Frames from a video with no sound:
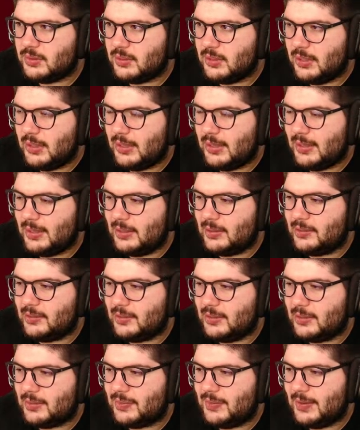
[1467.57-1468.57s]
I
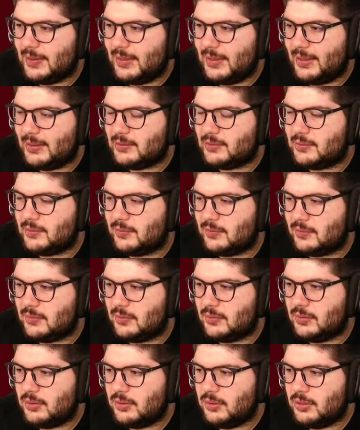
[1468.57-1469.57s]
think that
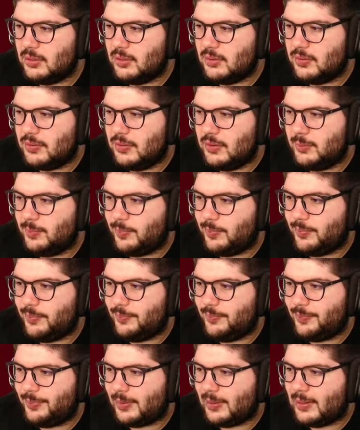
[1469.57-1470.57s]
the
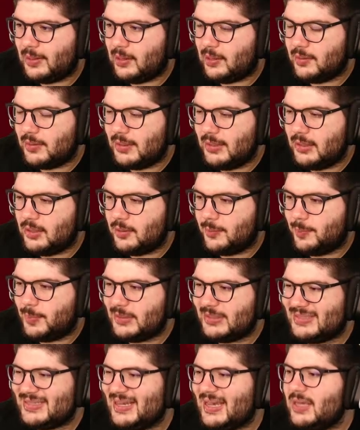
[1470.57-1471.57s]
player that he could
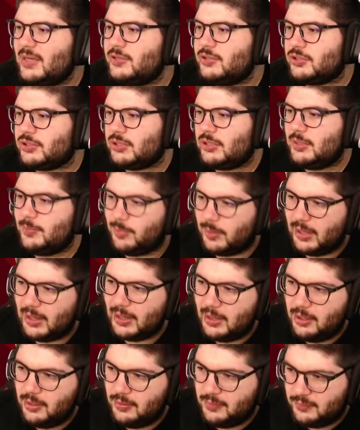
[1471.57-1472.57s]
potentially
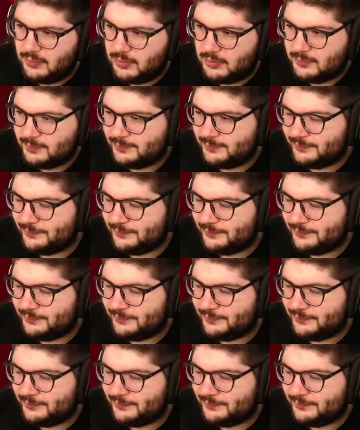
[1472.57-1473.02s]
play over,